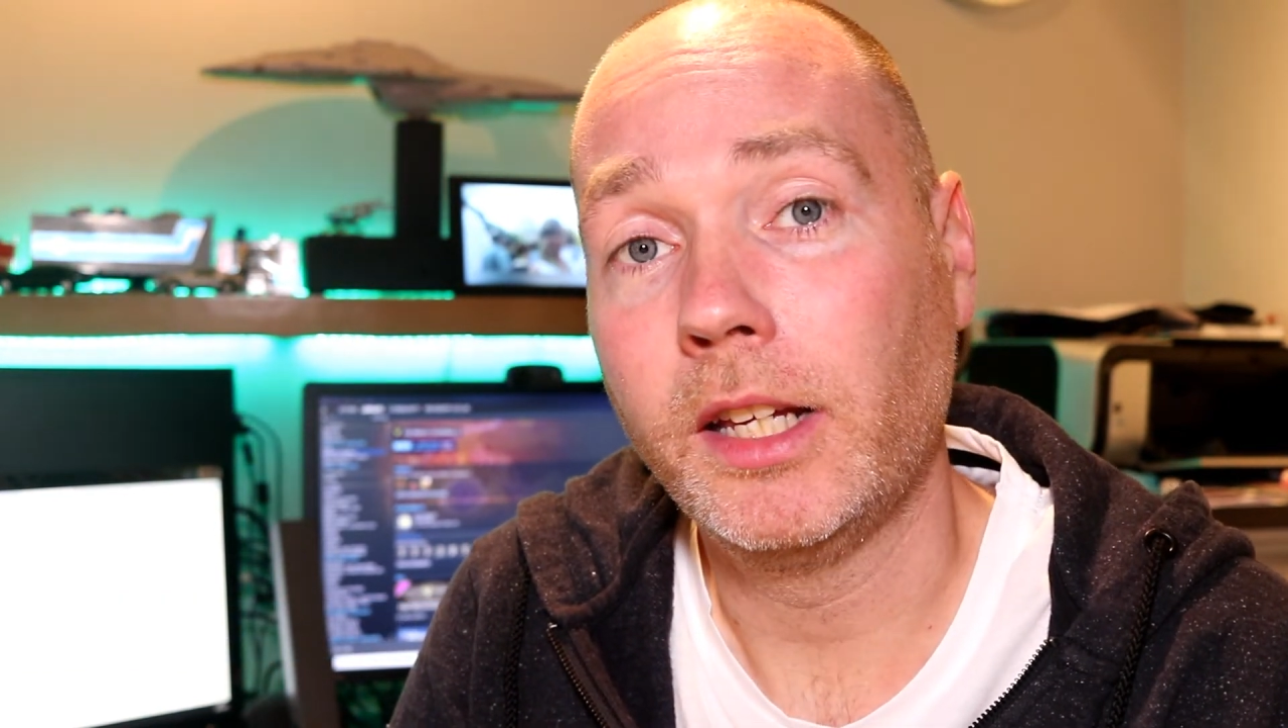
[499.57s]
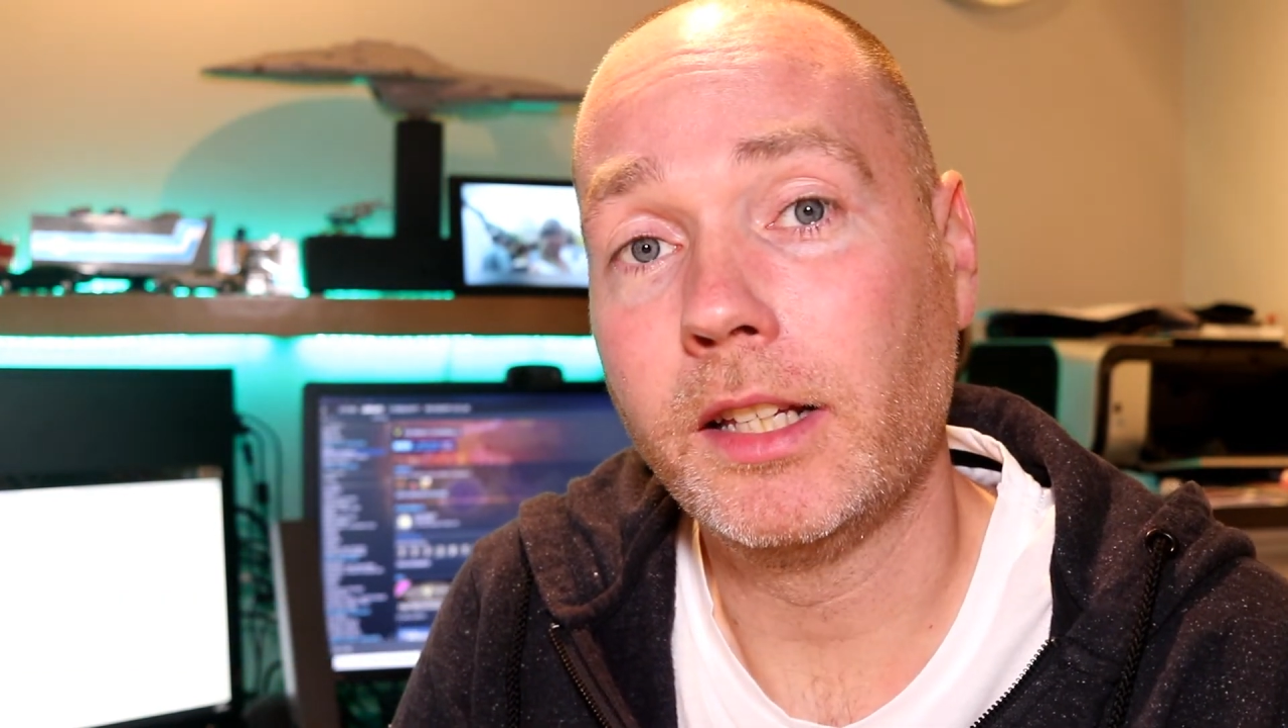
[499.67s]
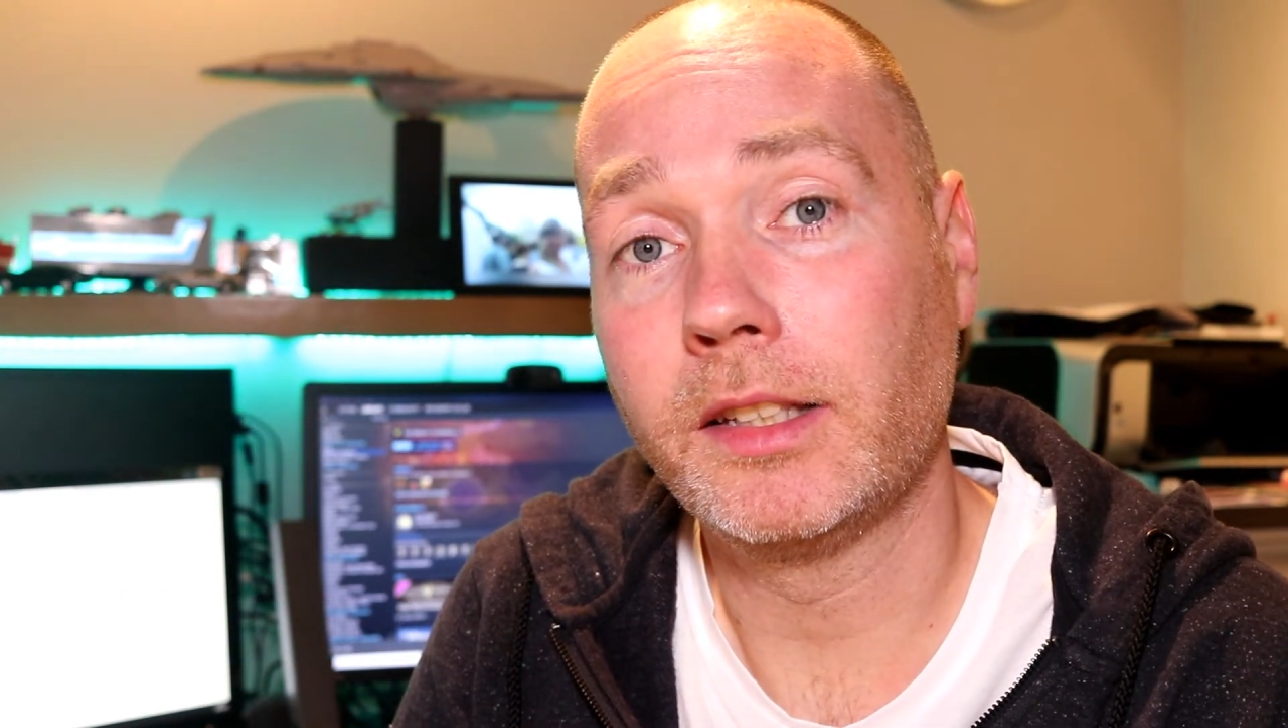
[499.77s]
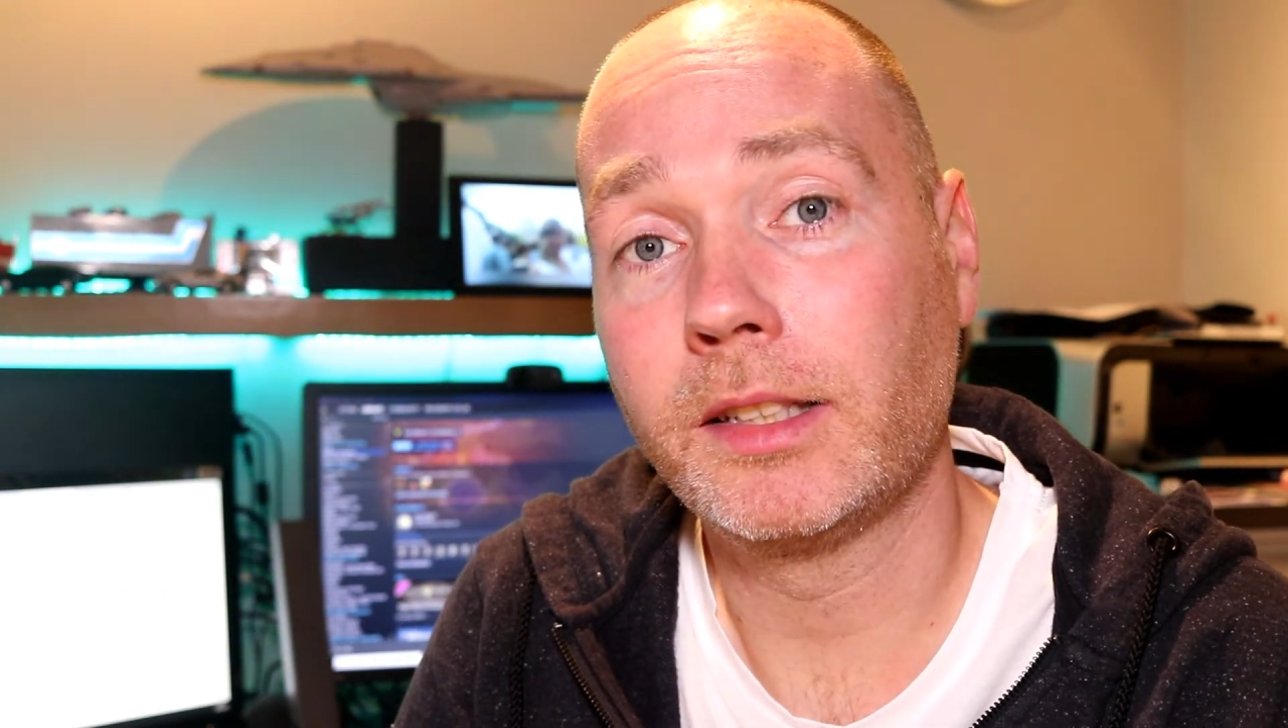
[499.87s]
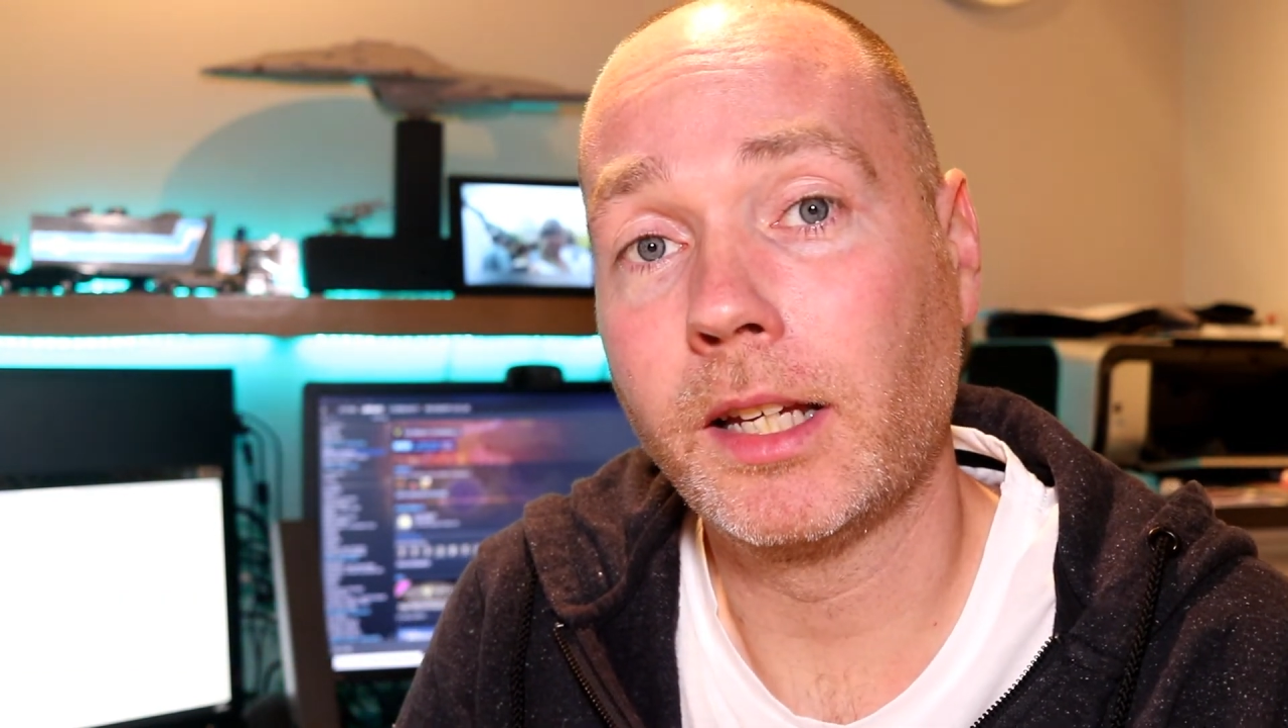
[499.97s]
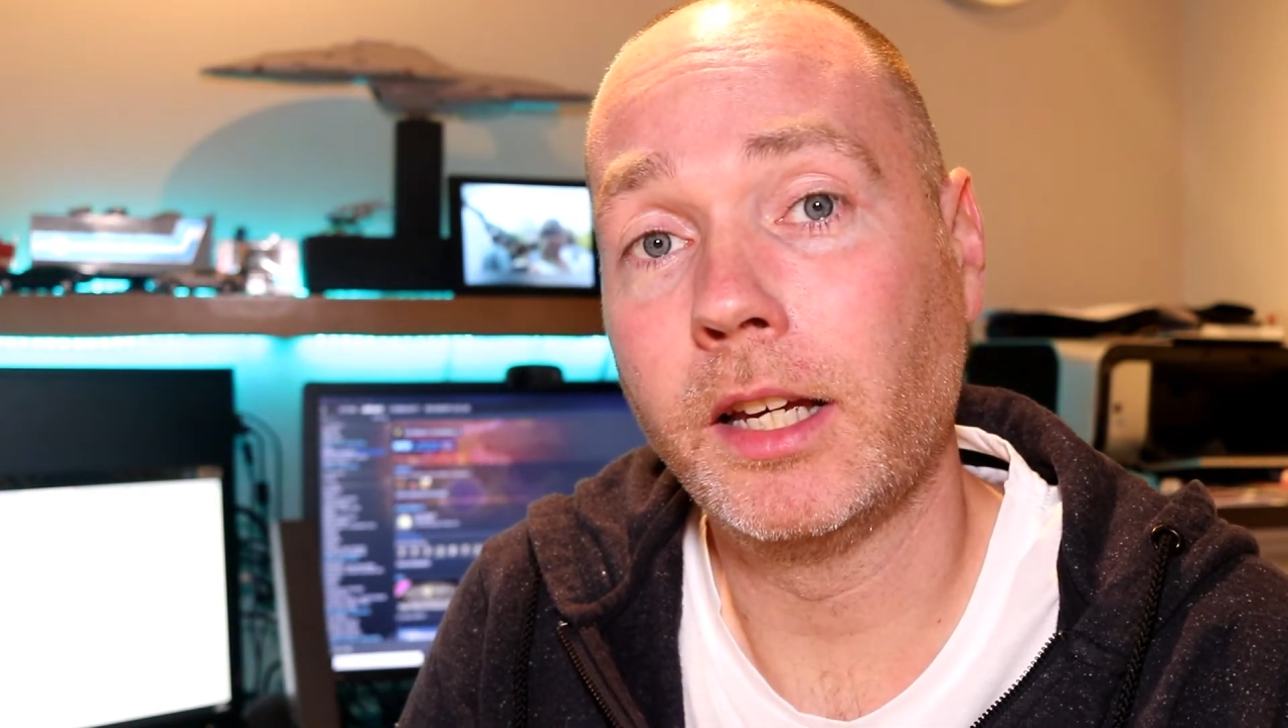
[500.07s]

It's